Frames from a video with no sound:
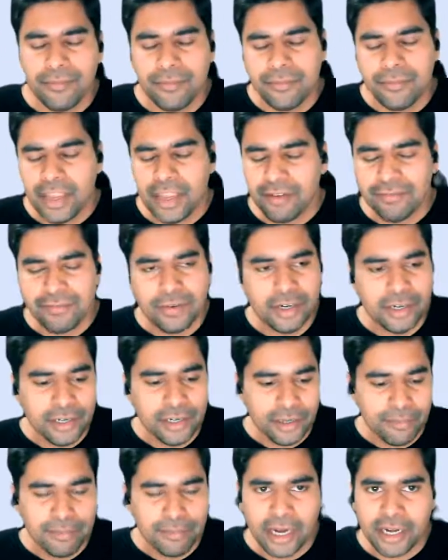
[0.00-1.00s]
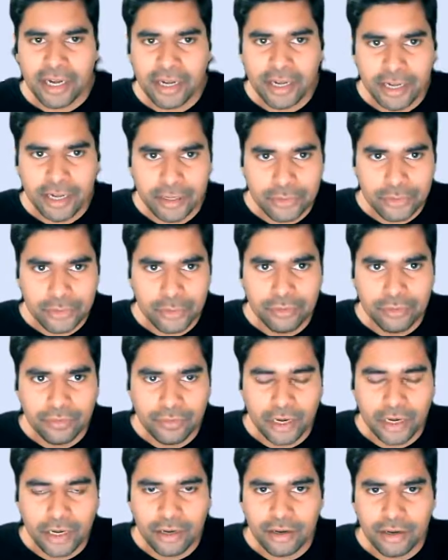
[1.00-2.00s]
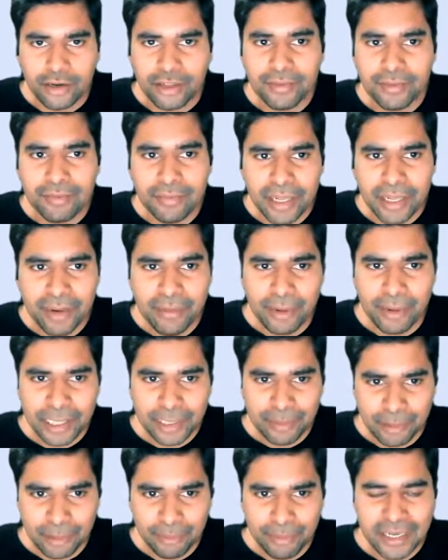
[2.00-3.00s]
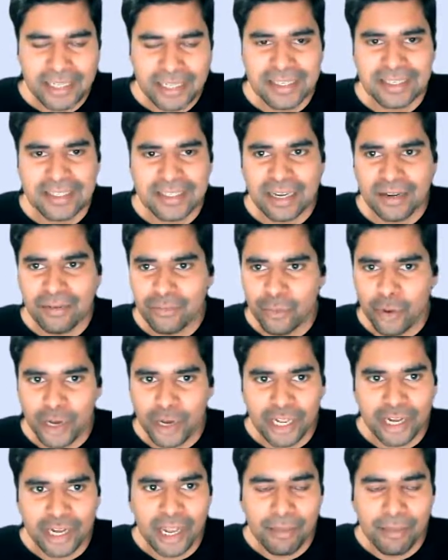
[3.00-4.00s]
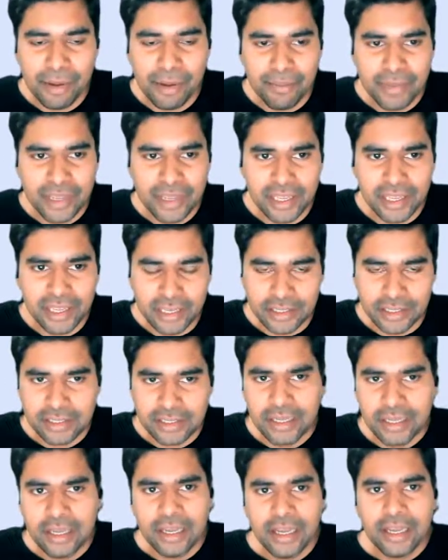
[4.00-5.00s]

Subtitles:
we have heard metadata so far in multiple places and what an MMP is.